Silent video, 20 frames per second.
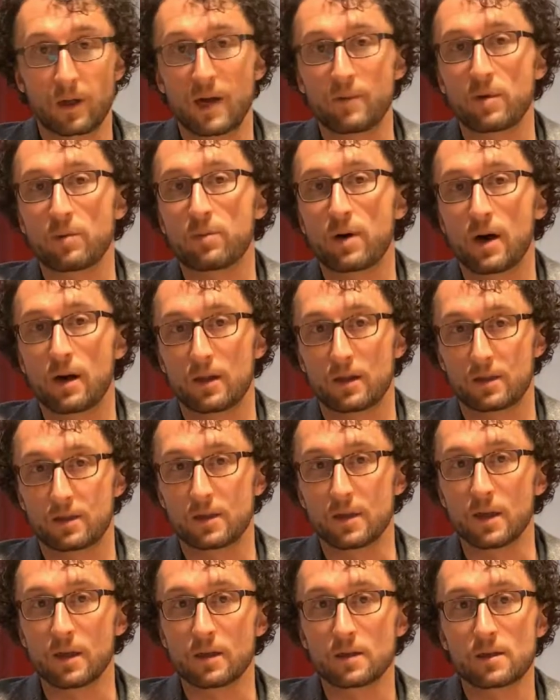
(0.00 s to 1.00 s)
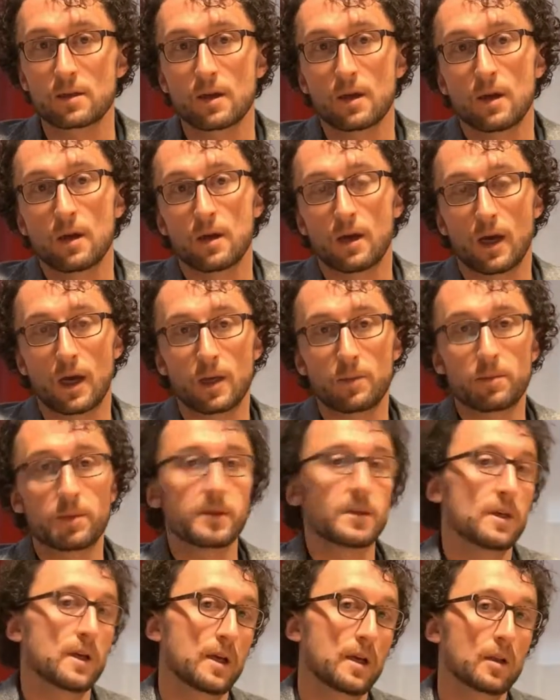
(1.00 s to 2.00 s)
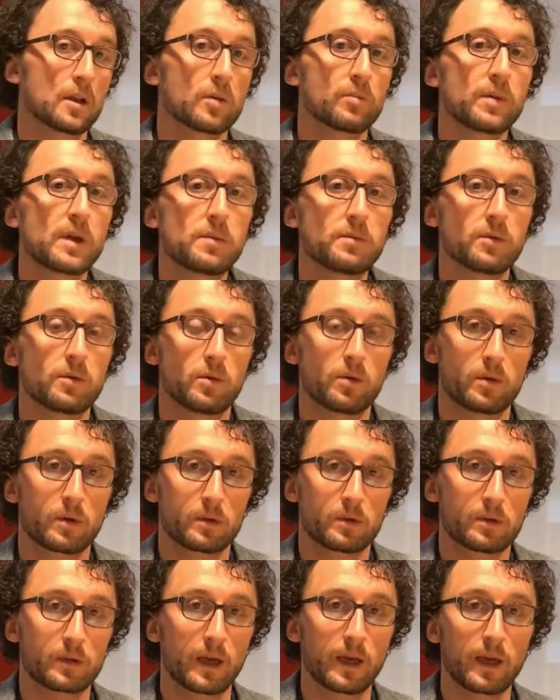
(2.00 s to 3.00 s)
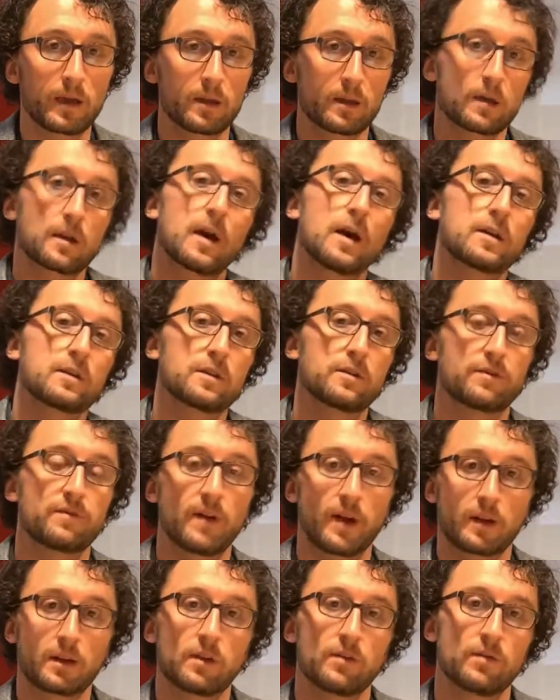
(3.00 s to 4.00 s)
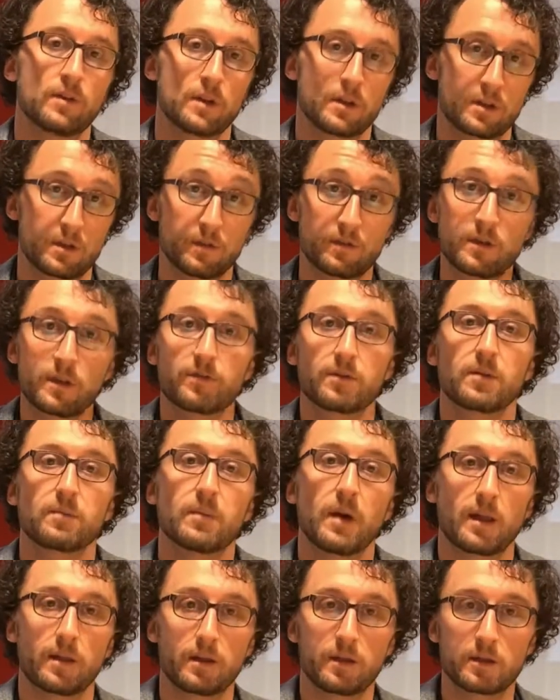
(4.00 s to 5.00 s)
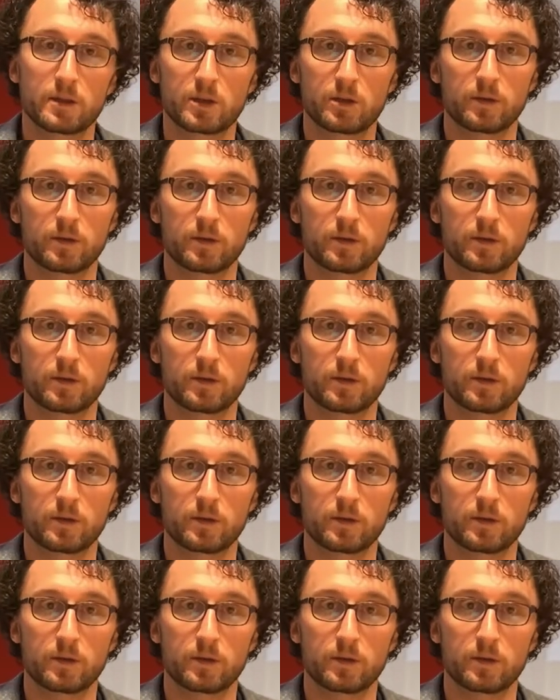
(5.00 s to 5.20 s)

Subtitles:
climate policies, and in particular people who are looking at the cost effectiveness of different methods